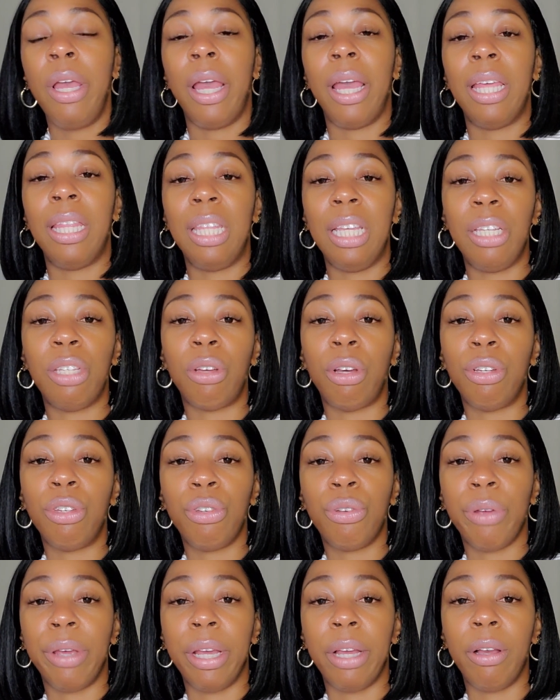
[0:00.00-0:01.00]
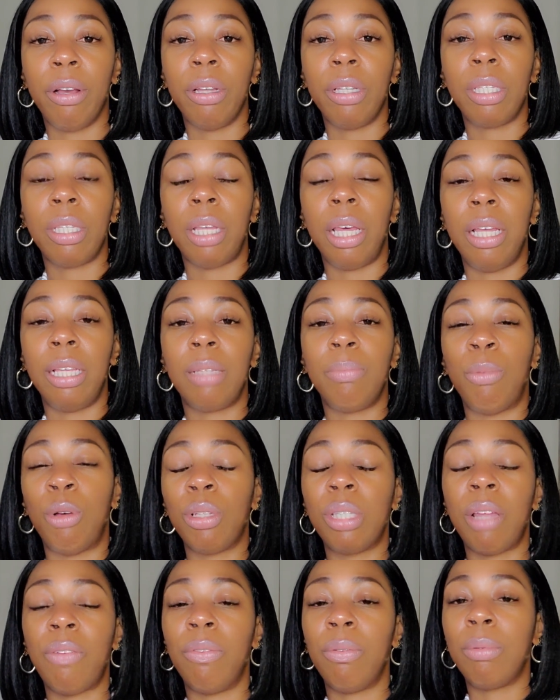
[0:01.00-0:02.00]
and these are triggers, and
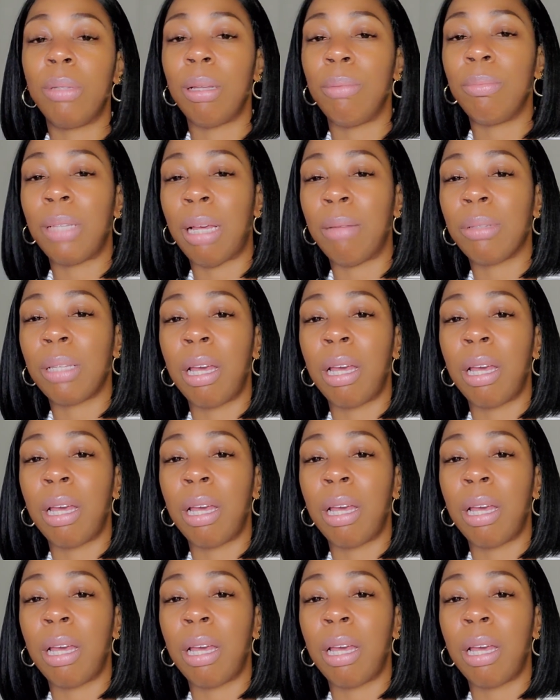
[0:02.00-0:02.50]
most of them sometimes